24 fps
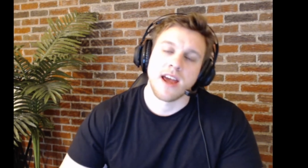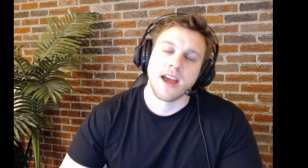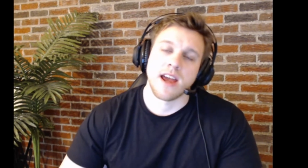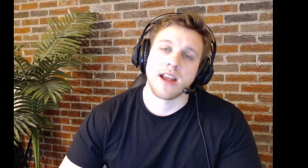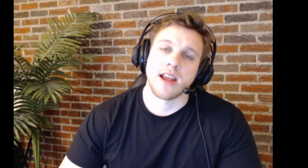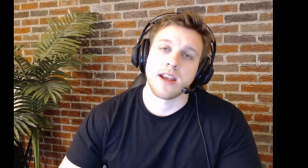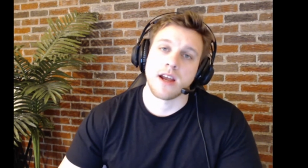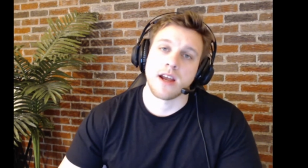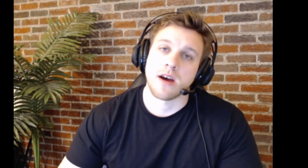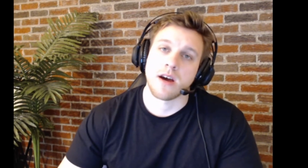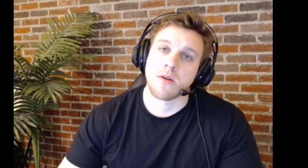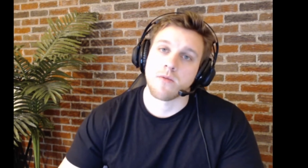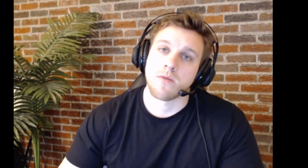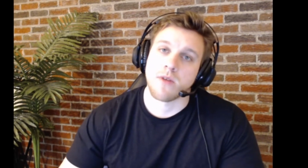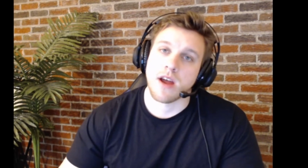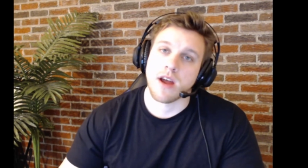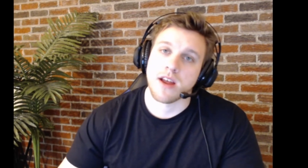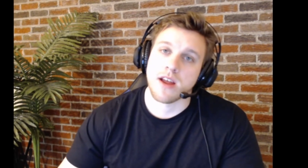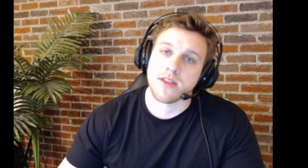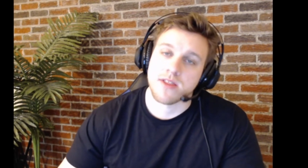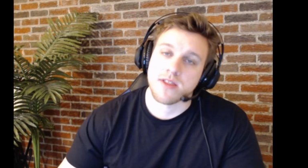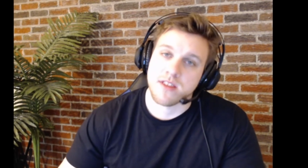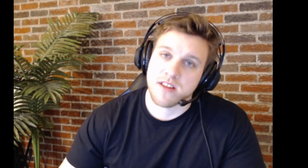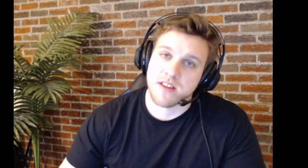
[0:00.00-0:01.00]
And now
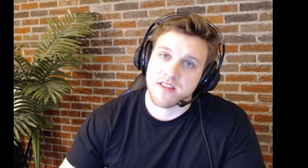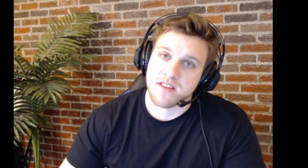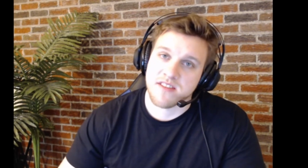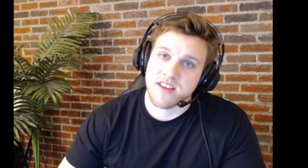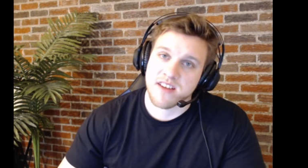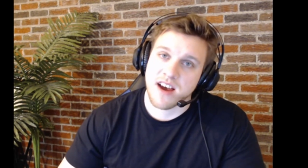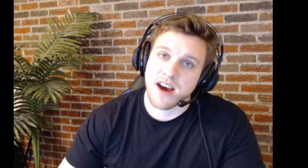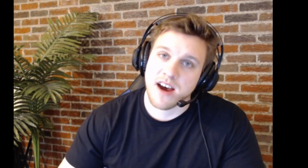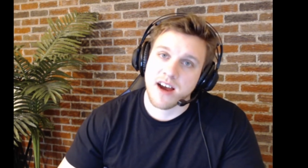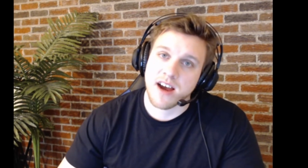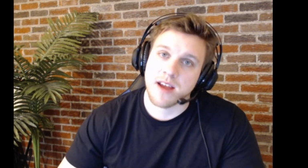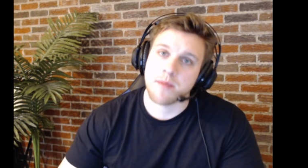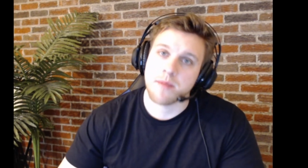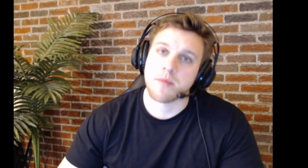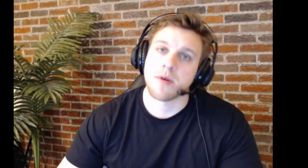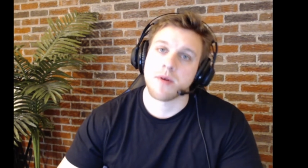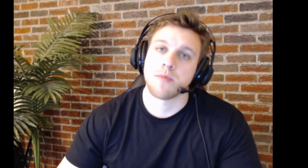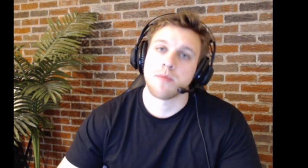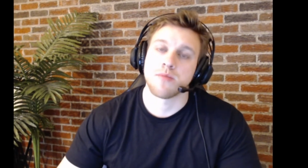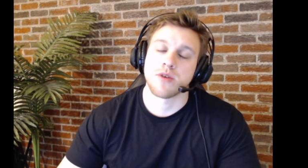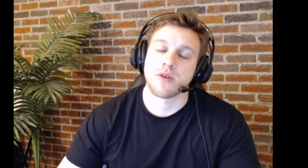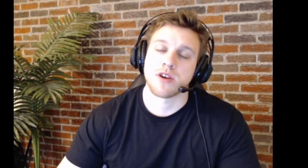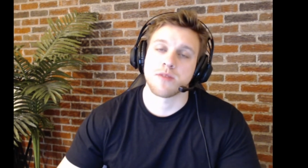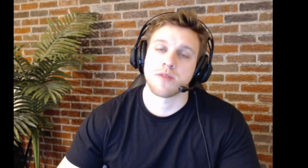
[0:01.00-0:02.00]
at this time,
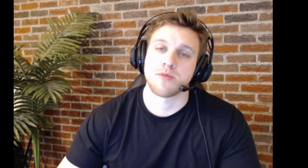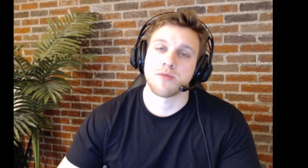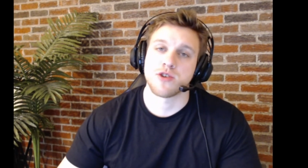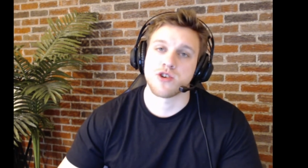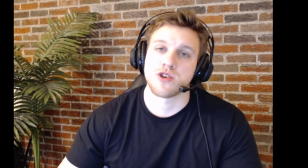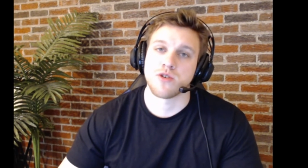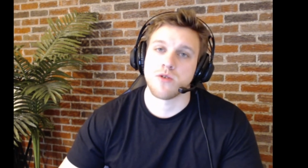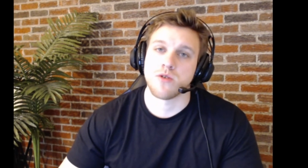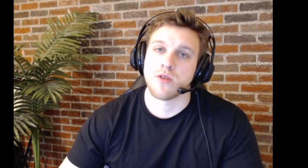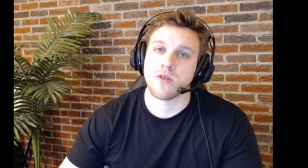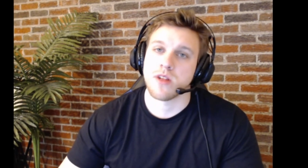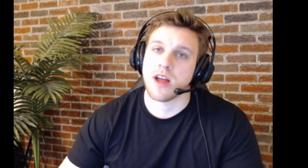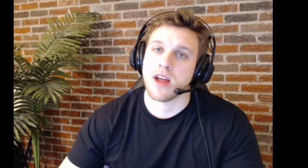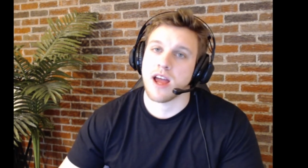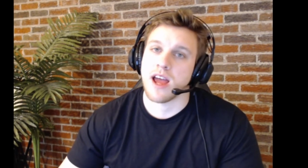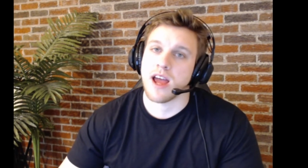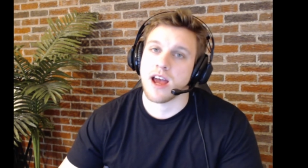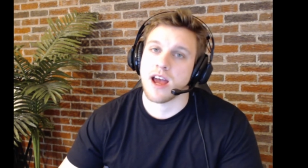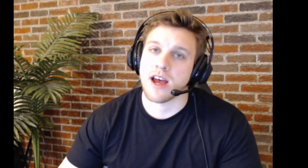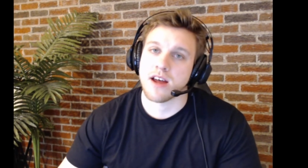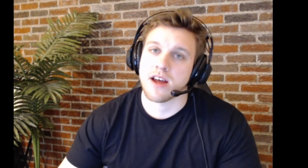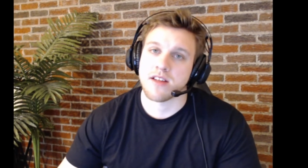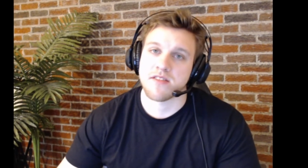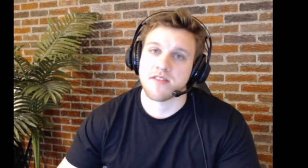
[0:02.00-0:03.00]
Plunder Patrol
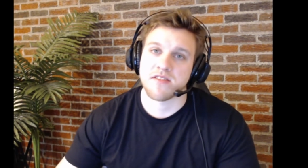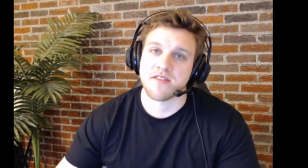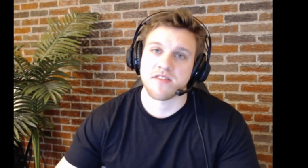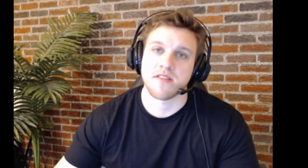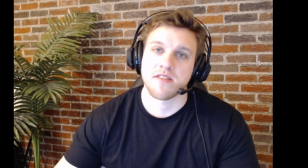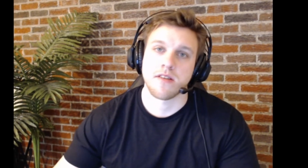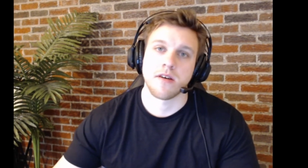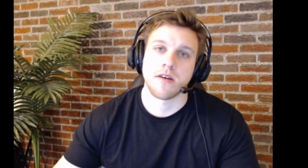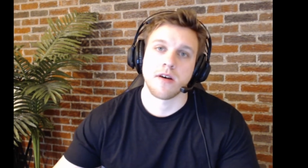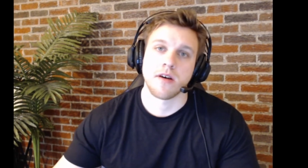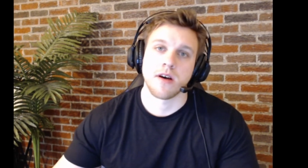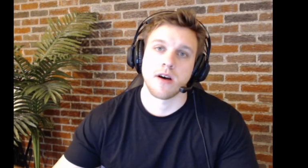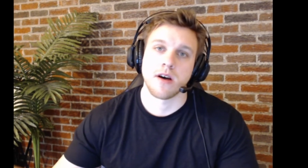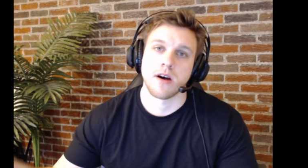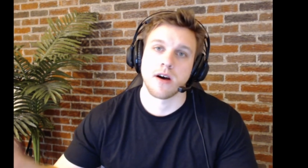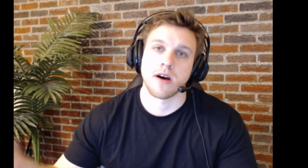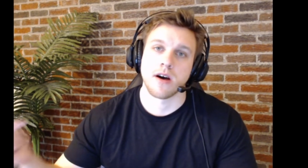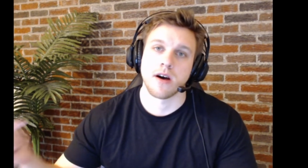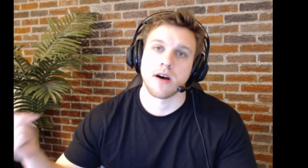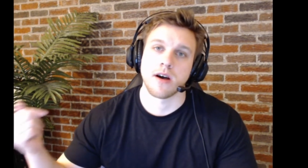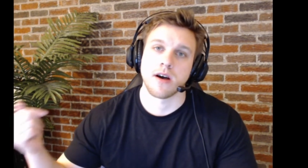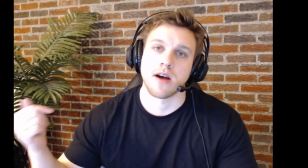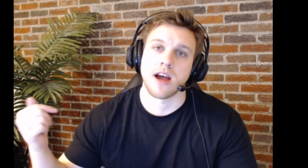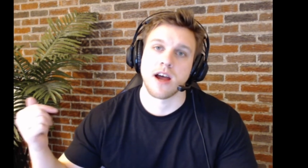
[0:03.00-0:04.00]
has
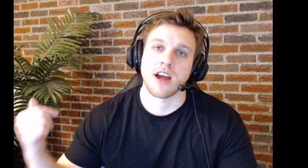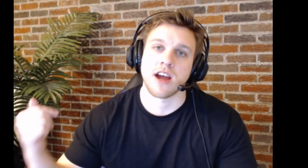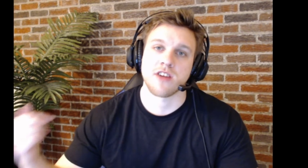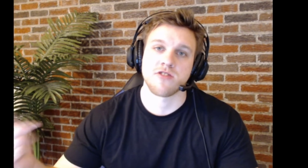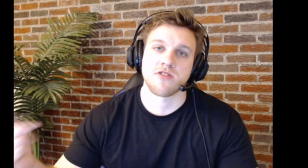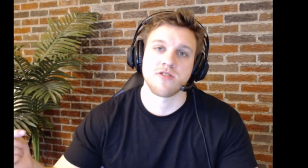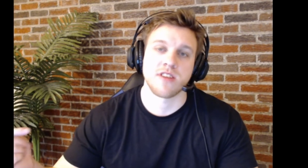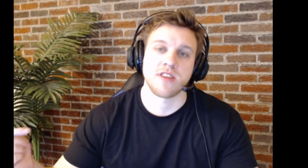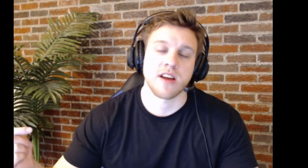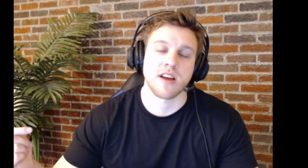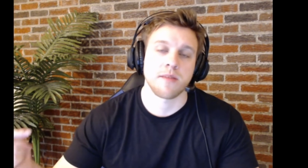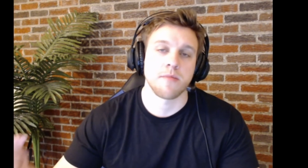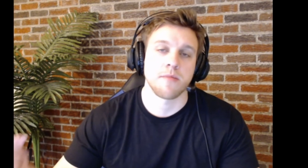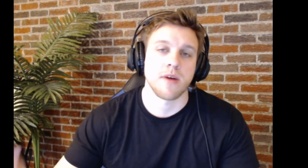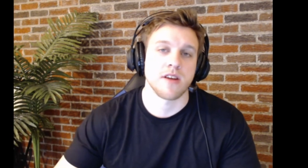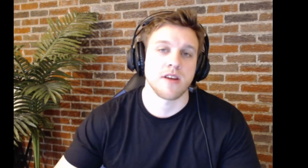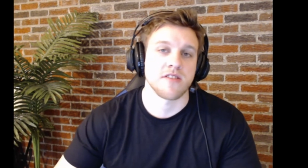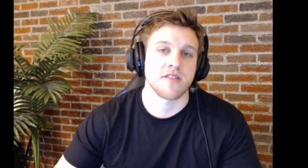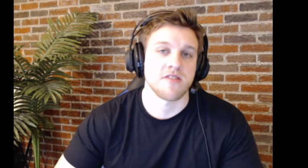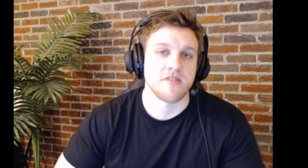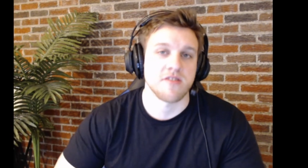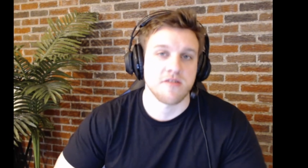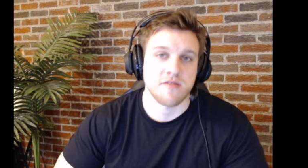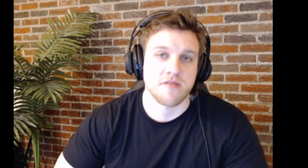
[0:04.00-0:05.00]
extra deck
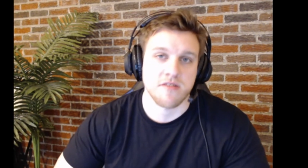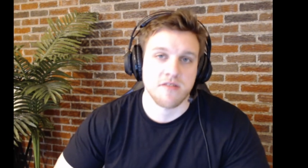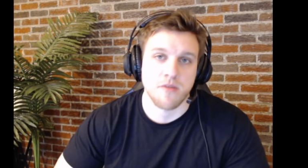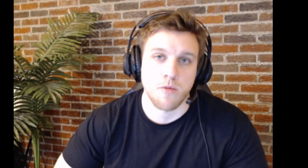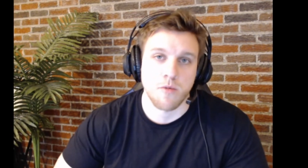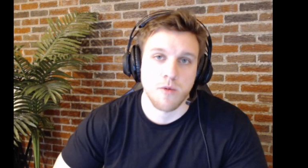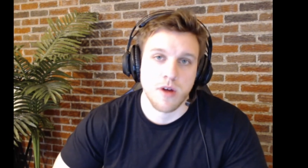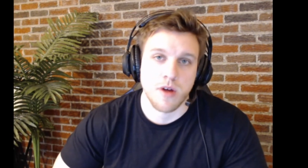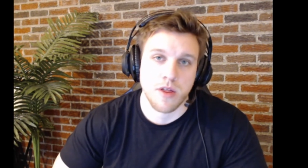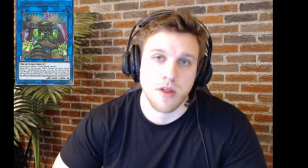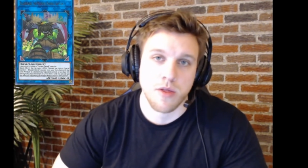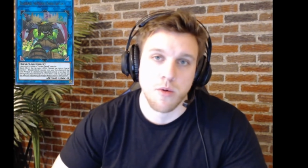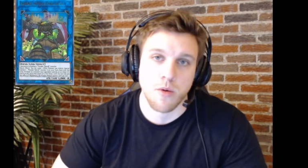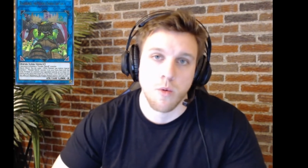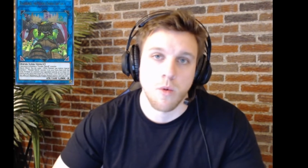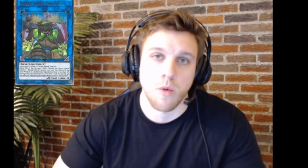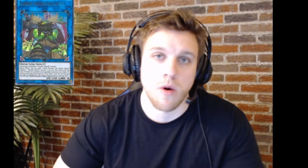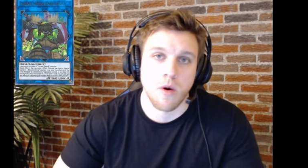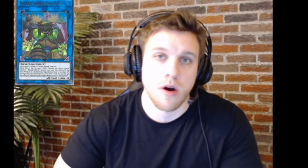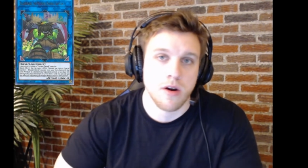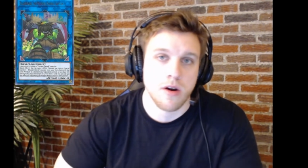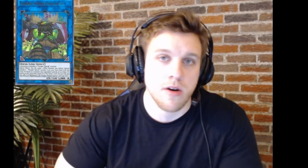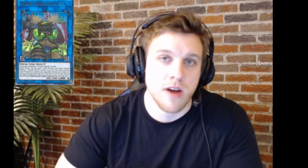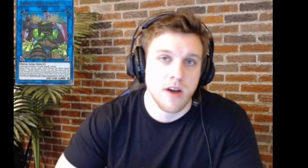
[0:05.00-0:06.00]
monsters with
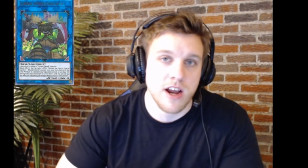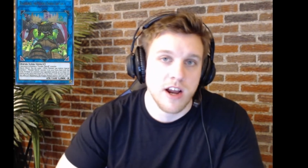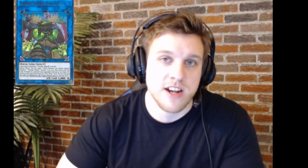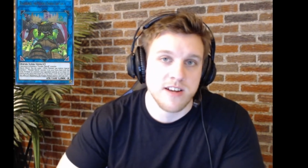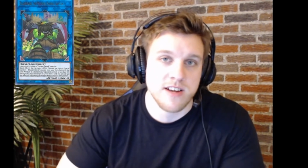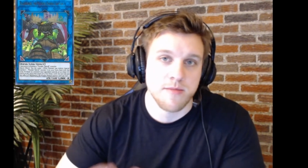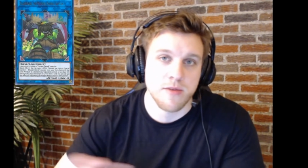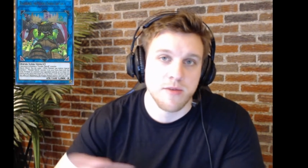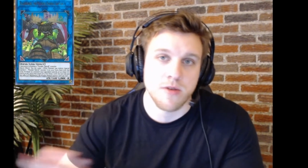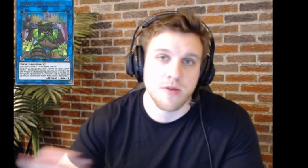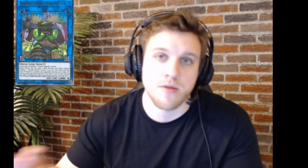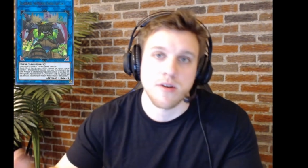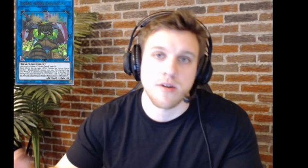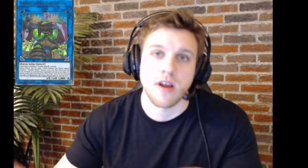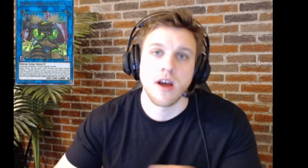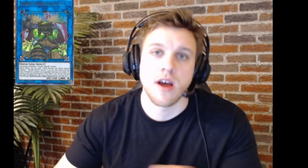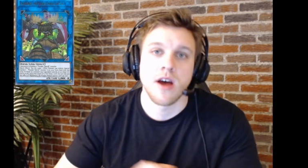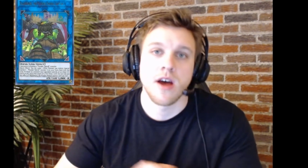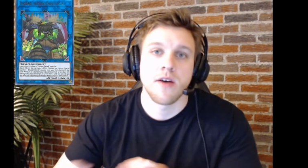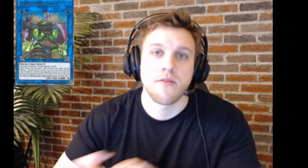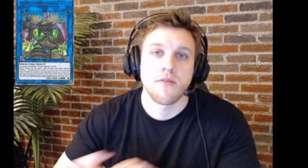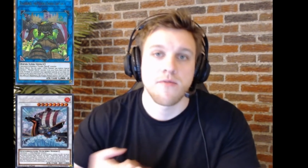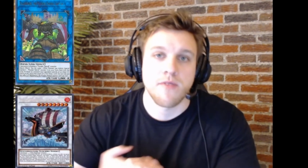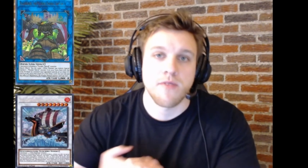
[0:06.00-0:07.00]
water attribute,
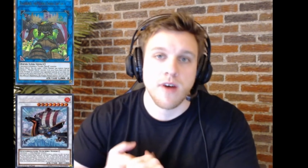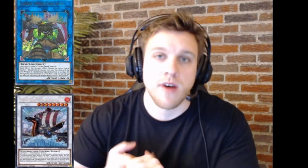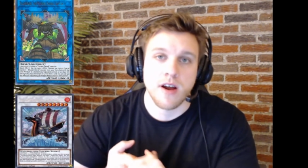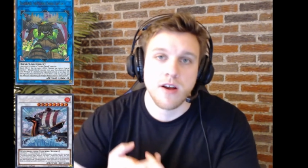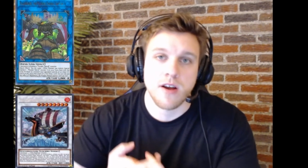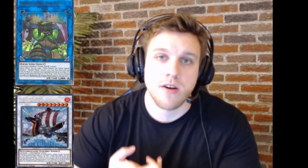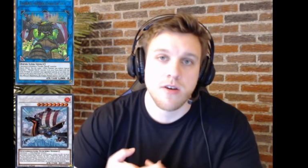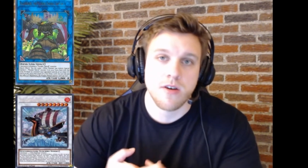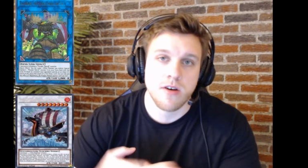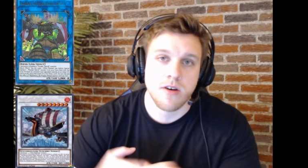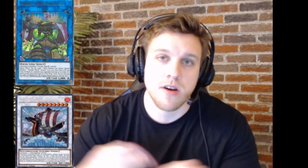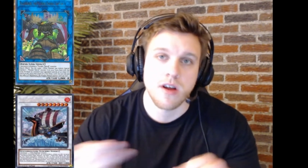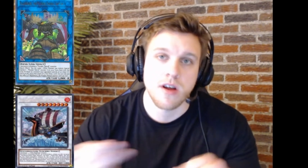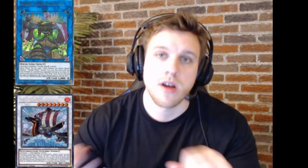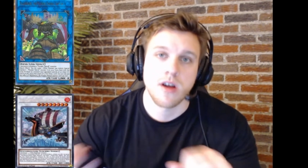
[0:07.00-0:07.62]
fire,